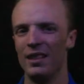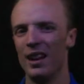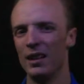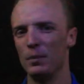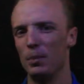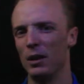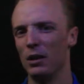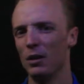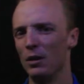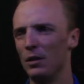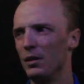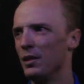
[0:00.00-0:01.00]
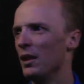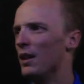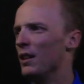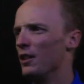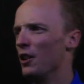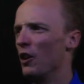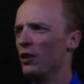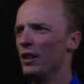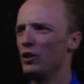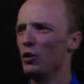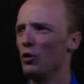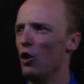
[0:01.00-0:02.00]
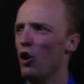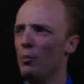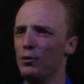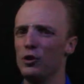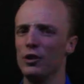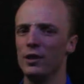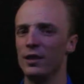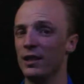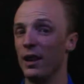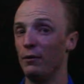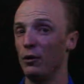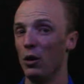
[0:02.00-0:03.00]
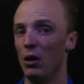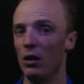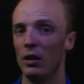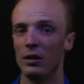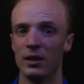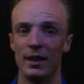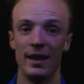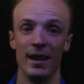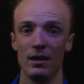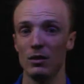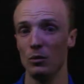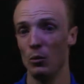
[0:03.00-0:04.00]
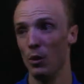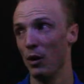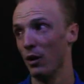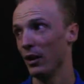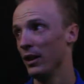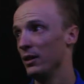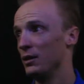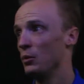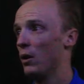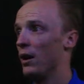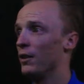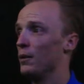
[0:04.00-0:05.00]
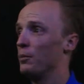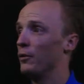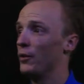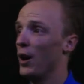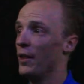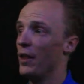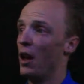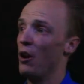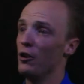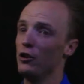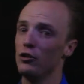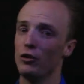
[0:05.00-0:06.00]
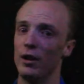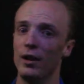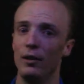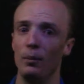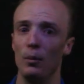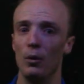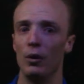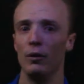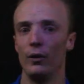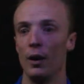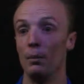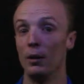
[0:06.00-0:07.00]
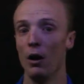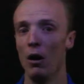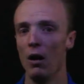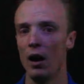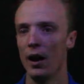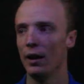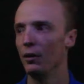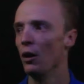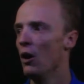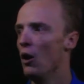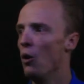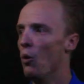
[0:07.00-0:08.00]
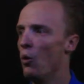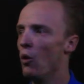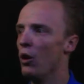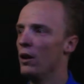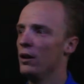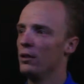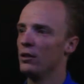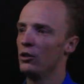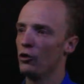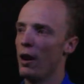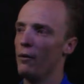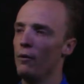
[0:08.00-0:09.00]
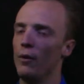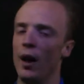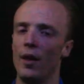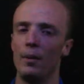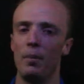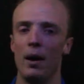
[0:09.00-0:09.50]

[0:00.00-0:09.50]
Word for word: That's because the only two options that they've got to get to work is to either provide their own transport of some kind or to travel via the